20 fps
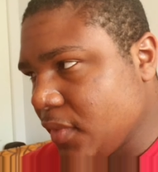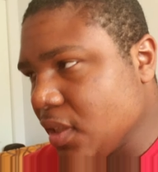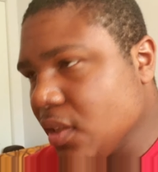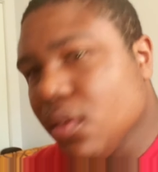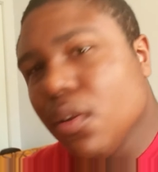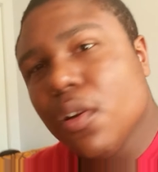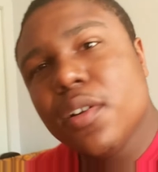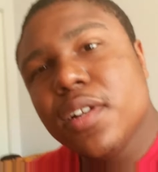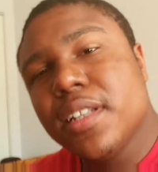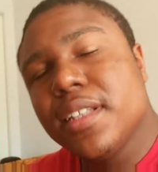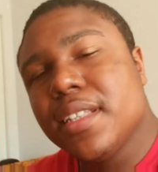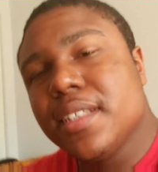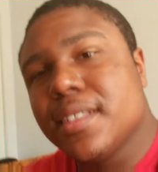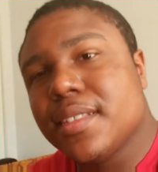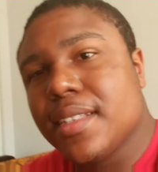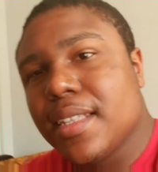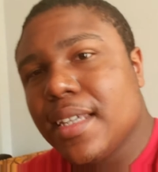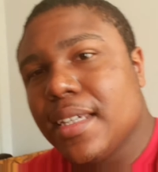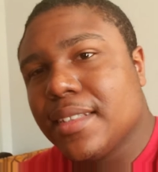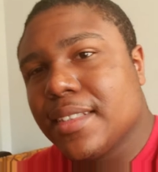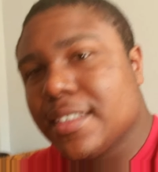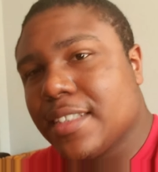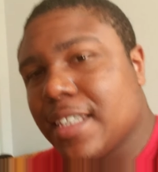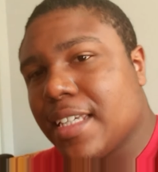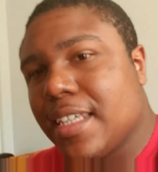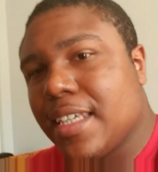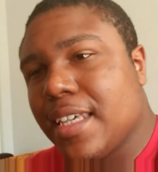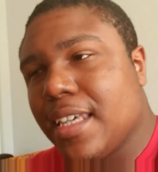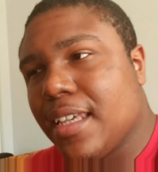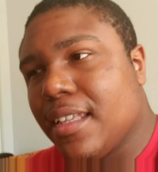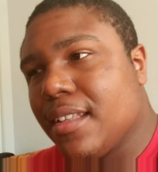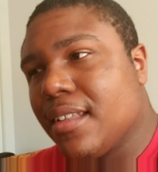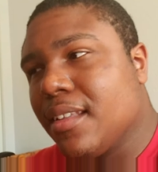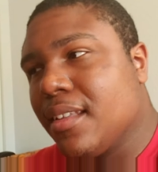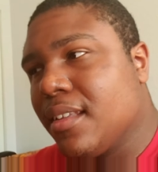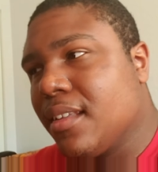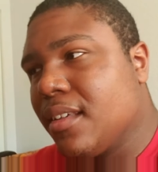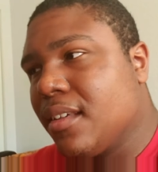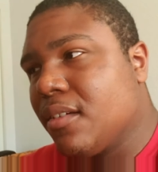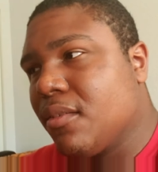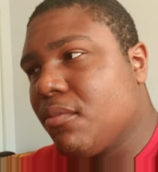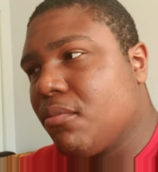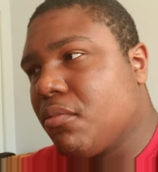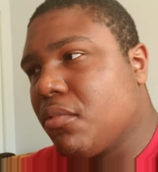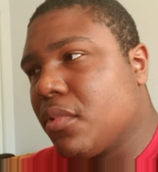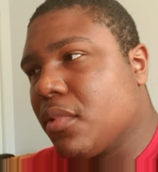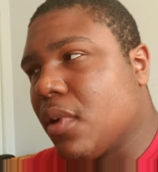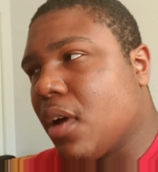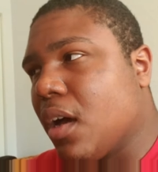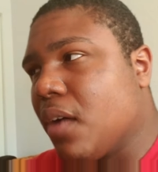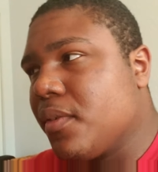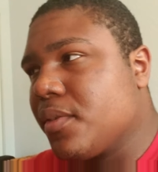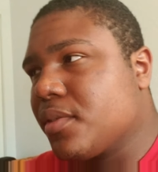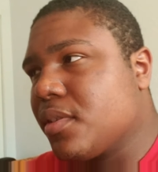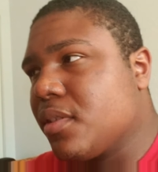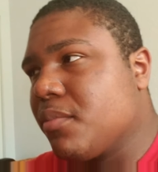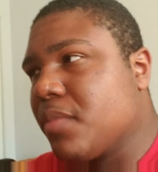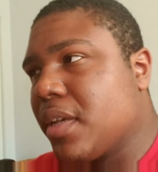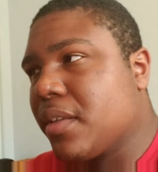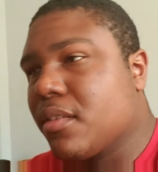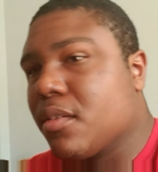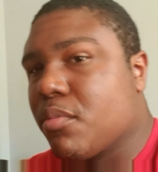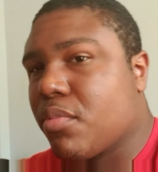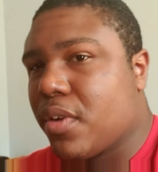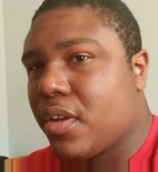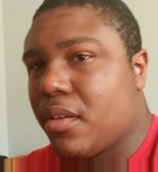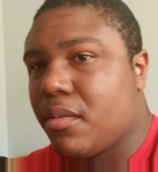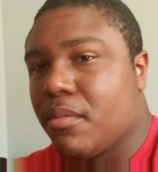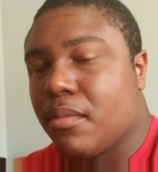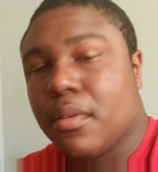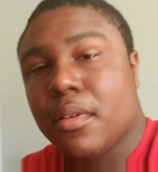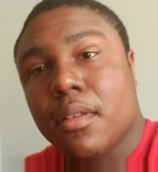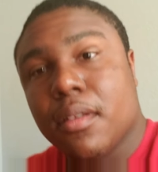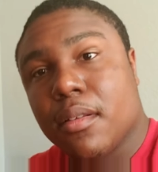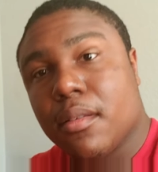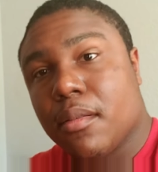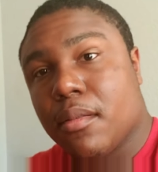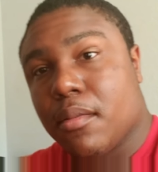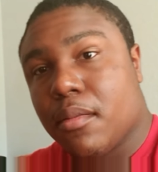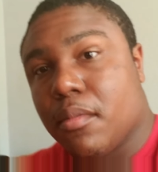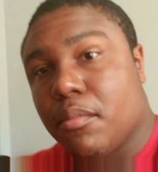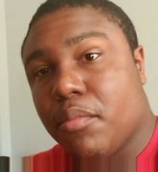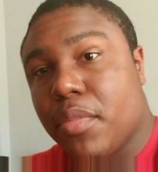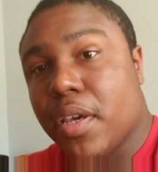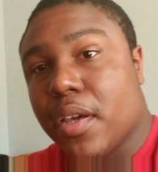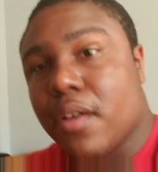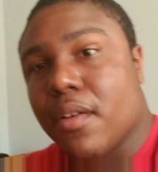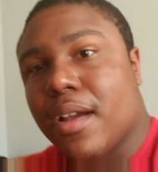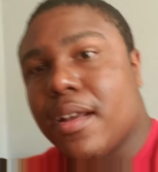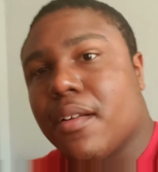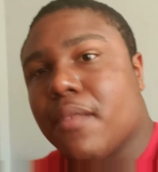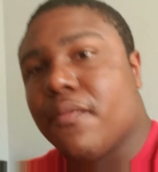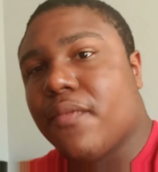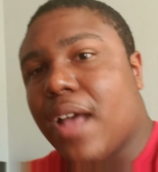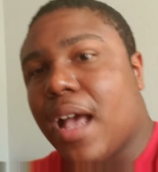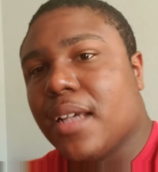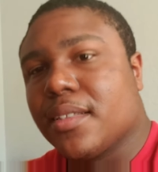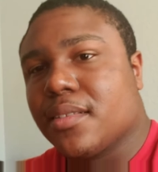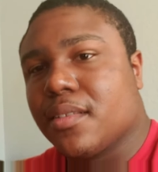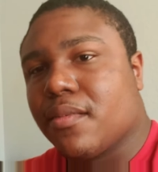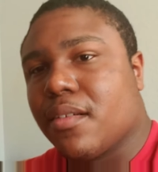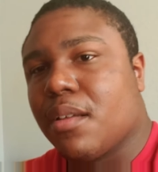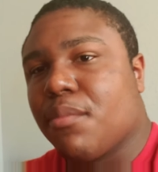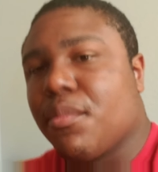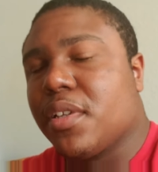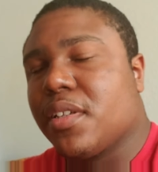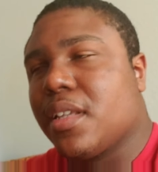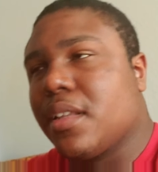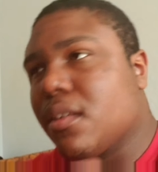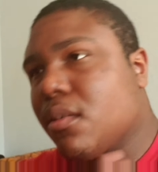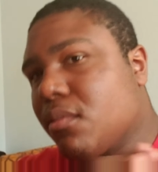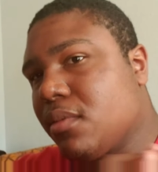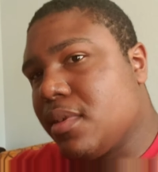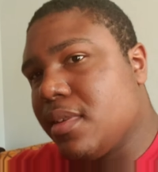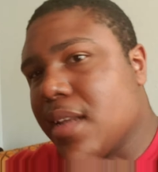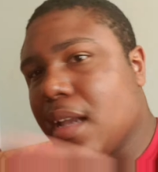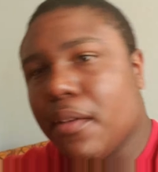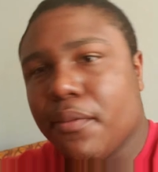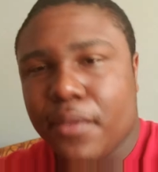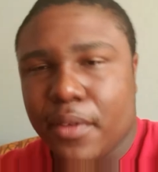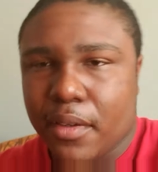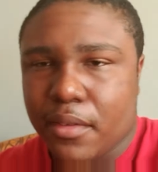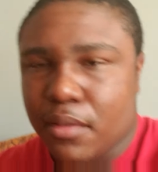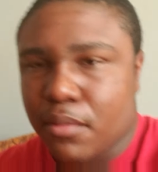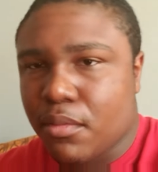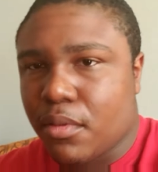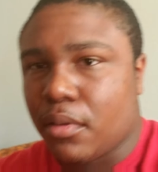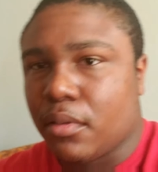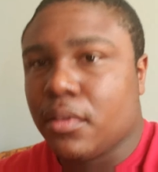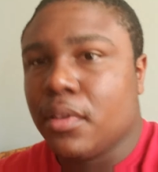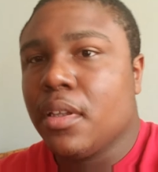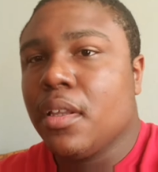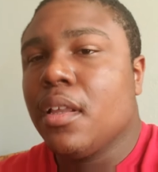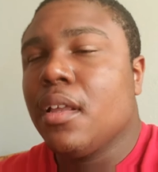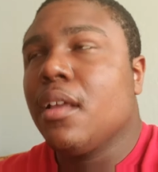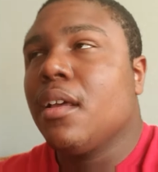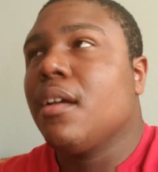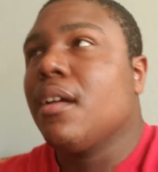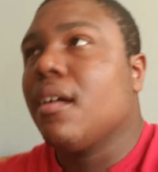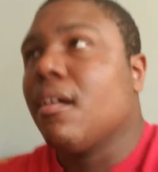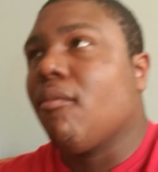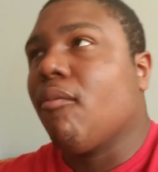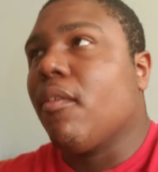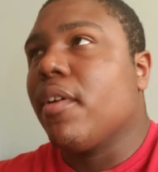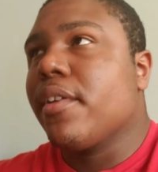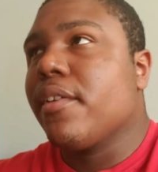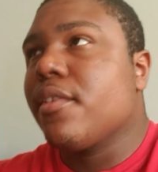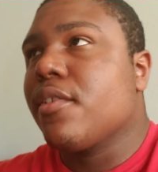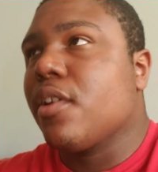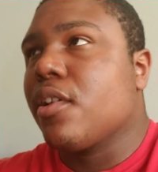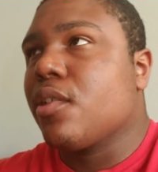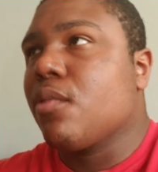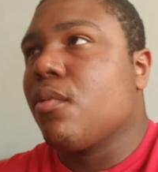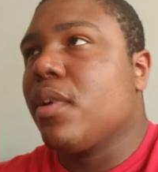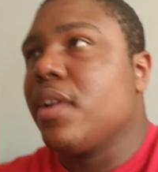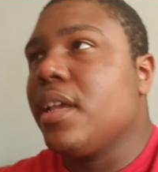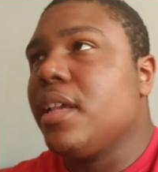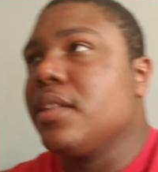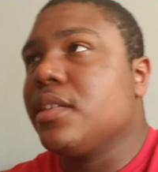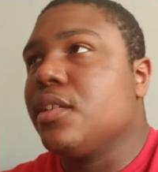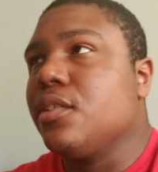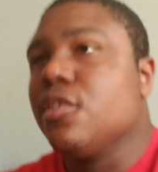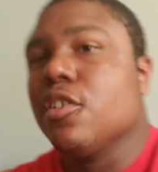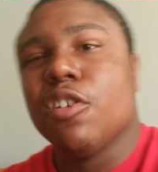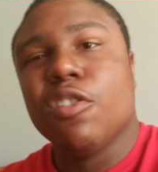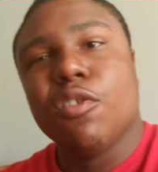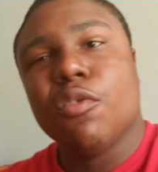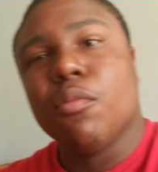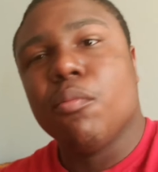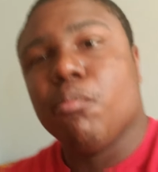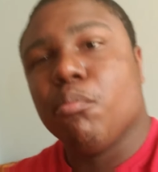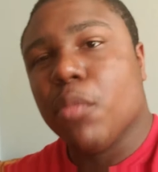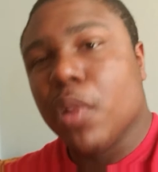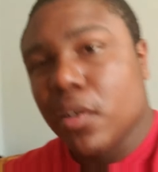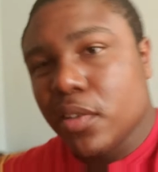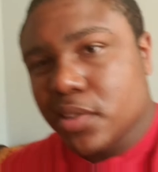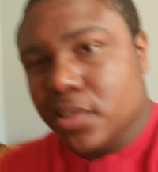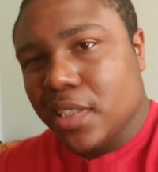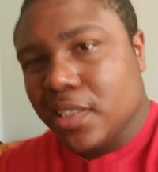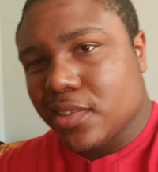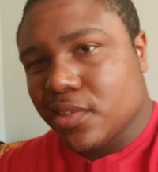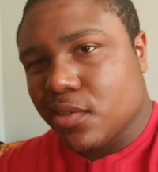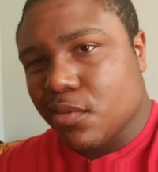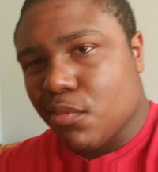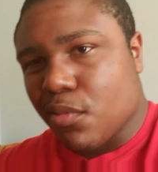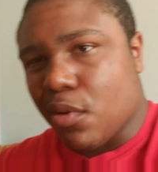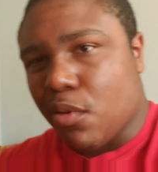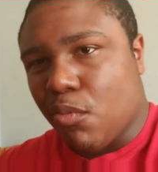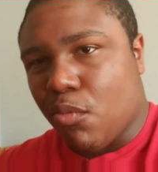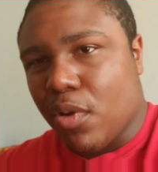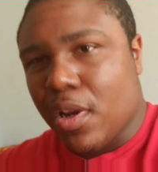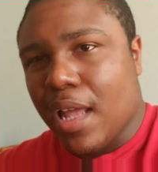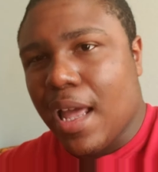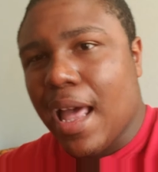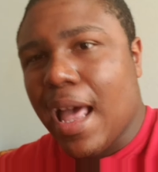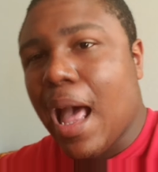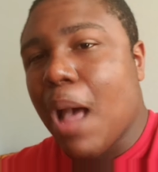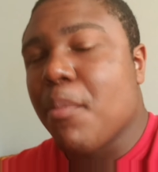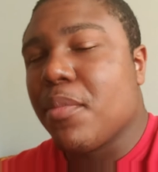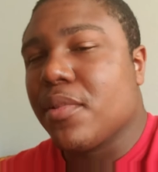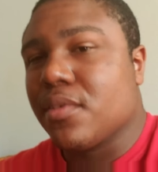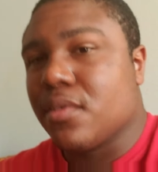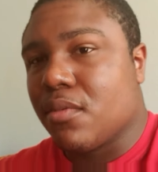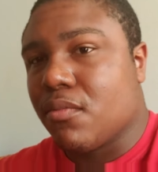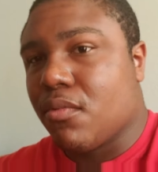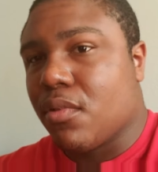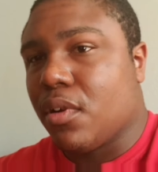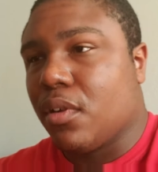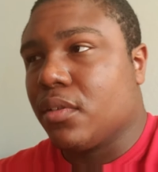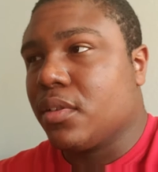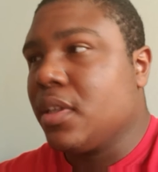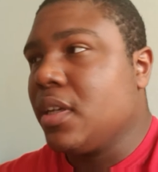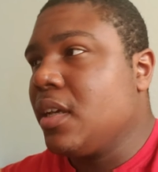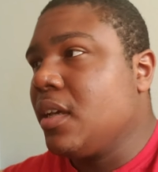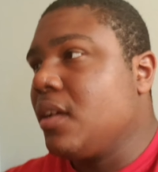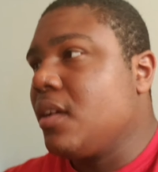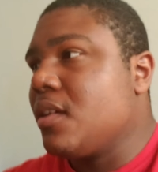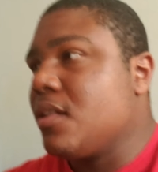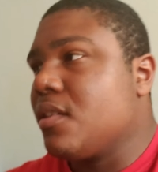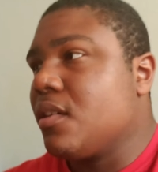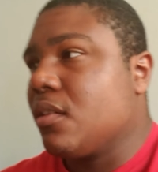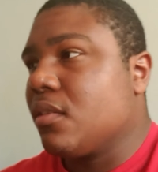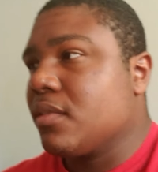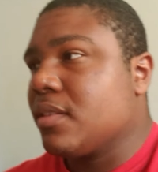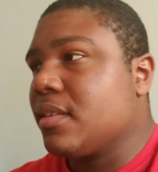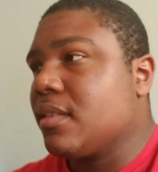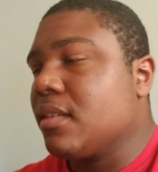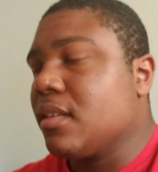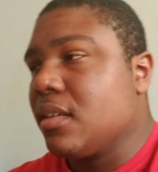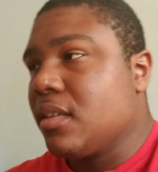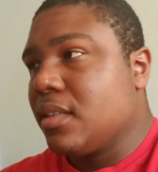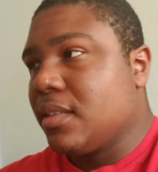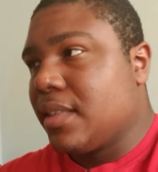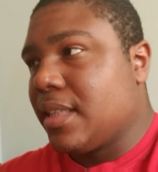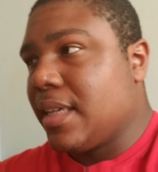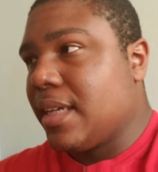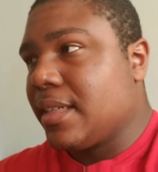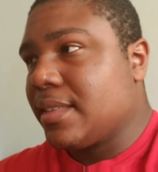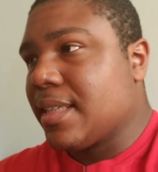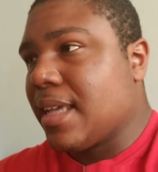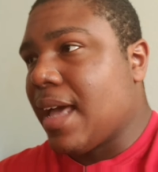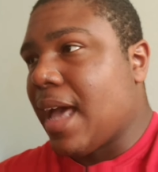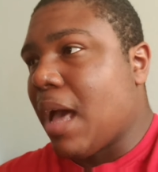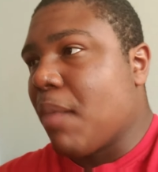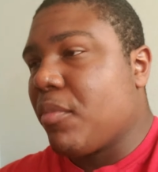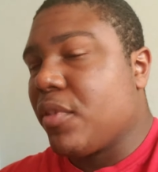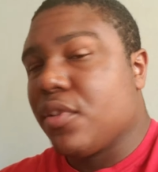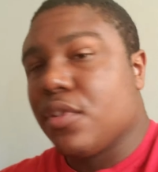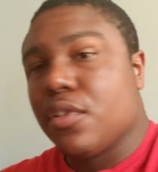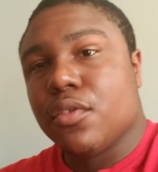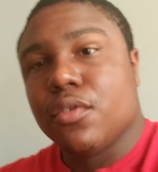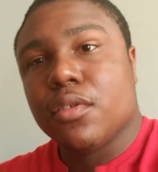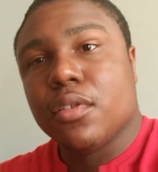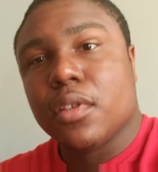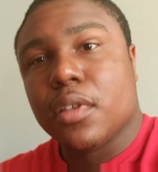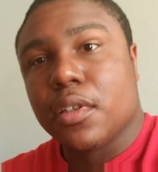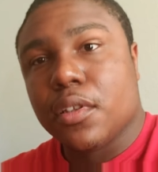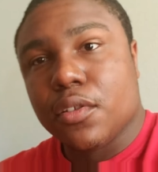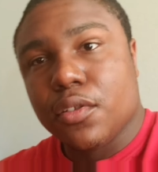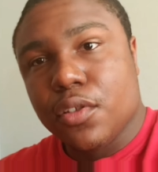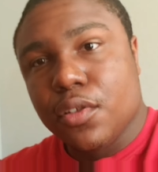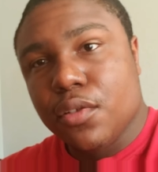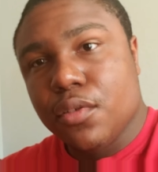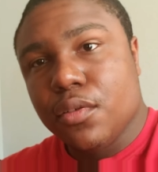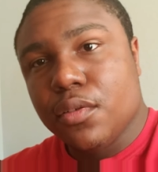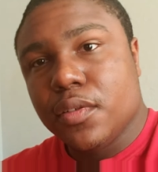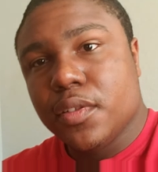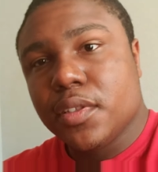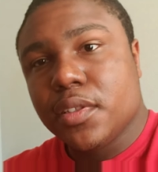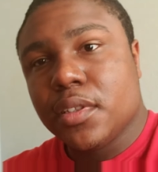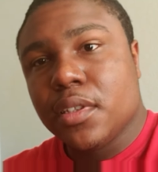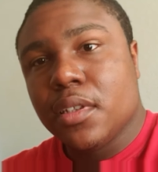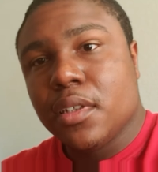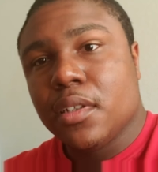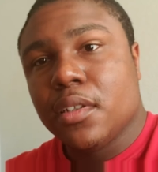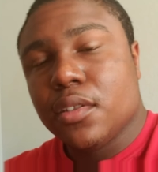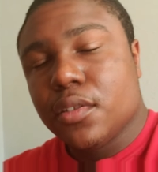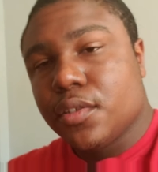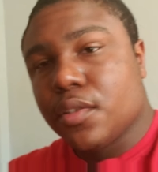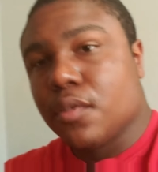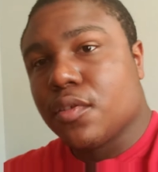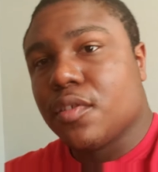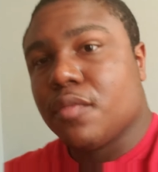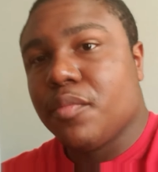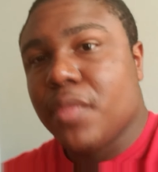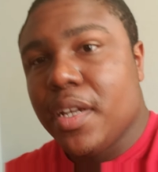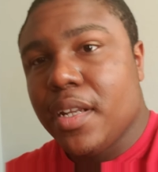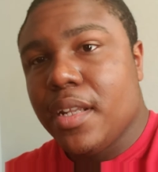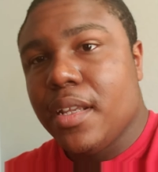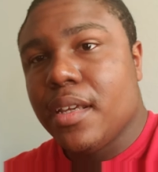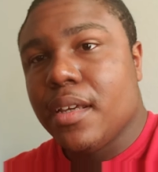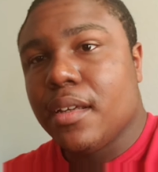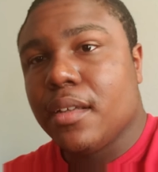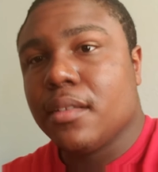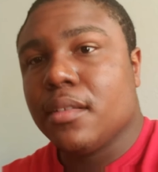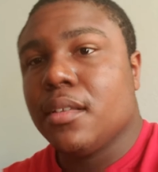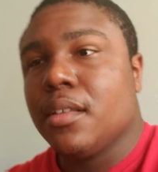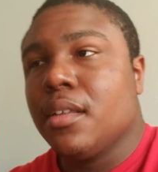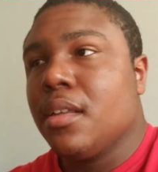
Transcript: learning these things as a kid would obviously make their brain bigger at a faster rate because they know nothing in the world. When you're in your 20s, you know most things in the world, what happens in the world. You know, things that happen in the news, social media,